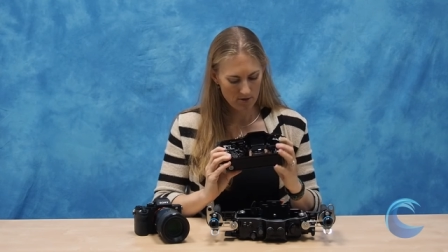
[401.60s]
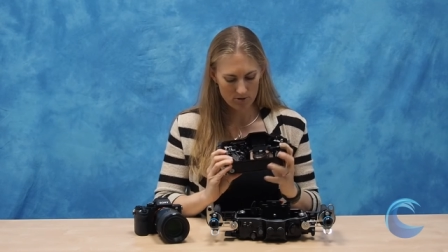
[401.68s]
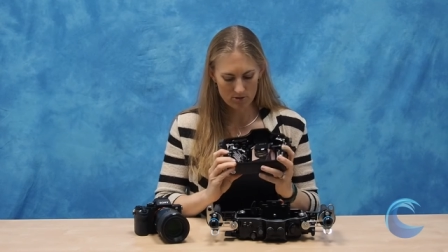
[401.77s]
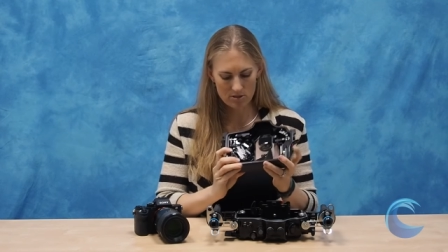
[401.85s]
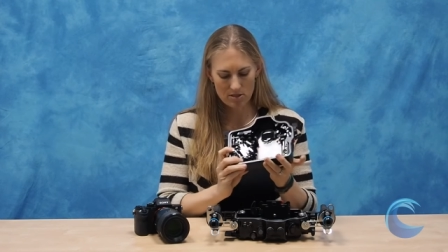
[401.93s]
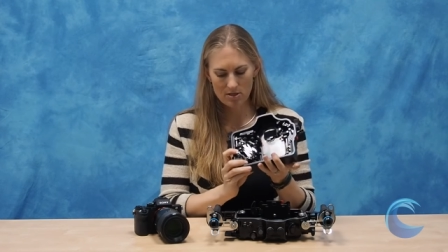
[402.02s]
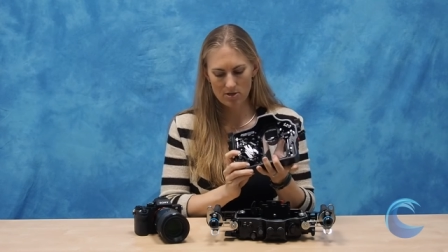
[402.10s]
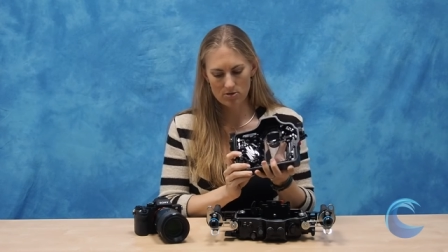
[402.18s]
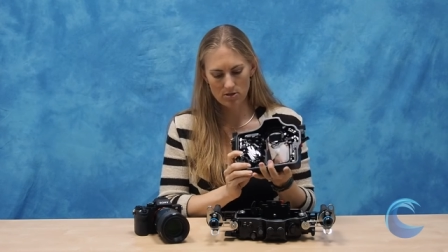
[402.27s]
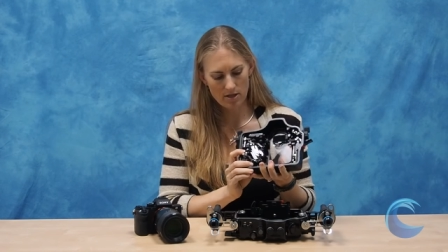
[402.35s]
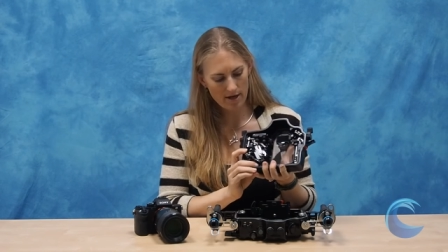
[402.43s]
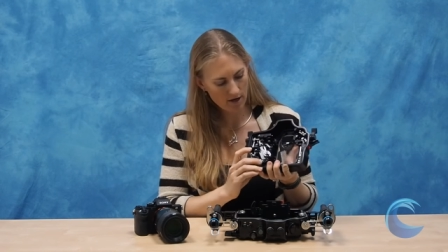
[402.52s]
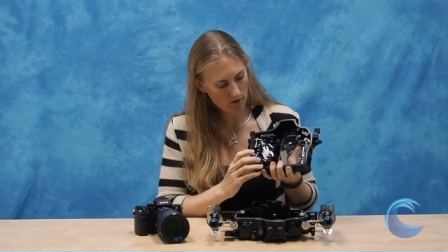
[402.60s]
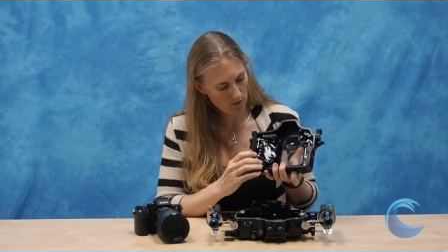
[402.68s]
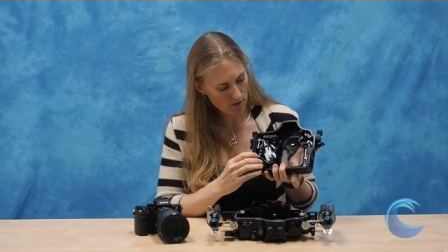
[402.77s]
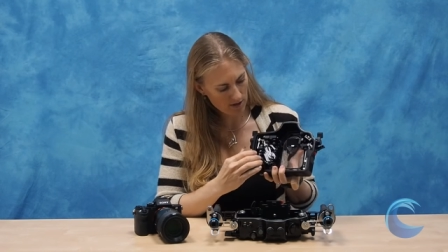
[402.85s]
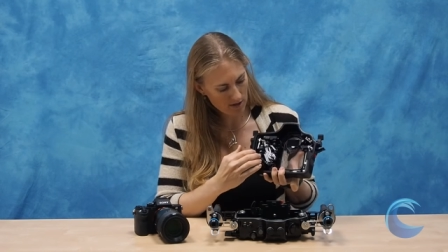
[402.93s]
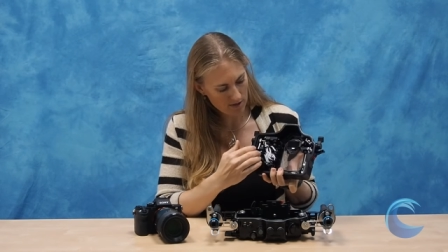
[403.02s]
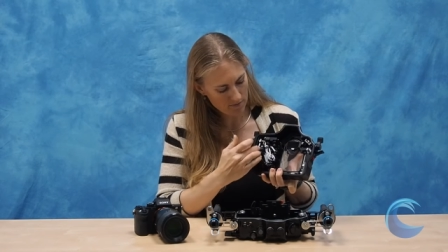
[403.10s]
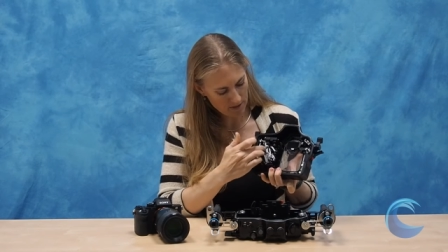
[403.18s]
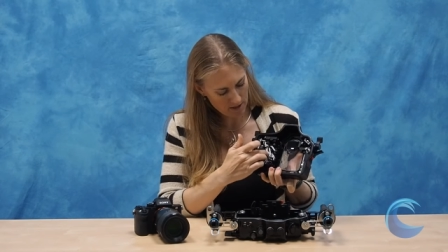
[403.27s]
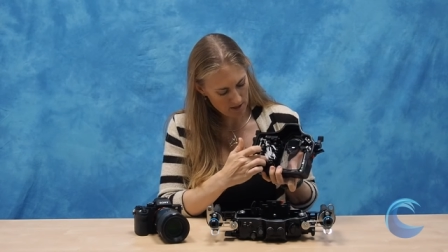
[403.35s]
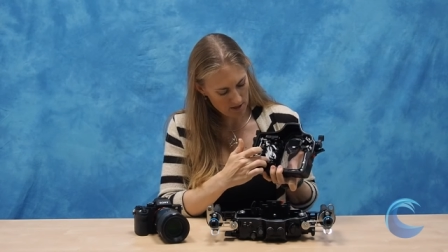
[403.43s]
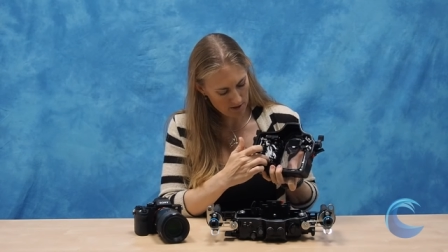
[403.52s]
You'll see there's a lot going on
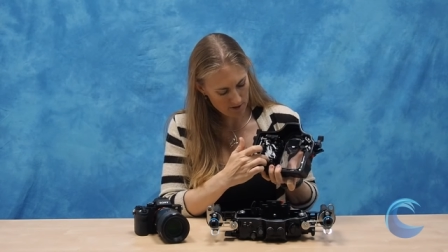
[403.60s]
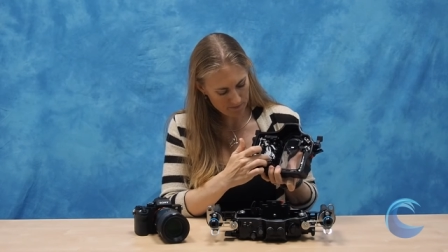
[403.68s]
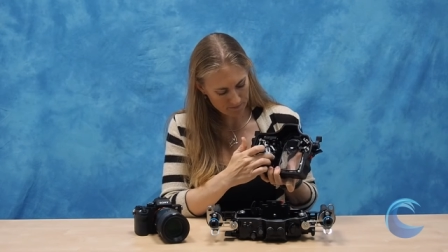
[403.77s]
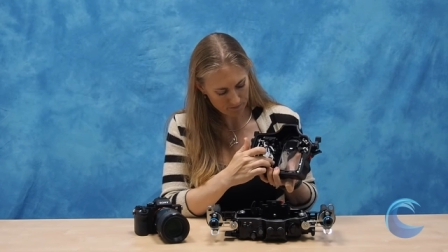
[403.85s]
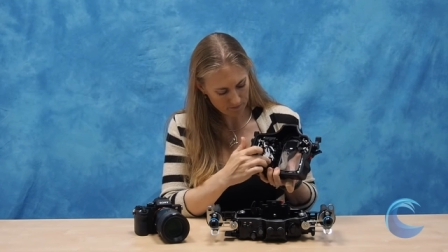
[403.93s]
in here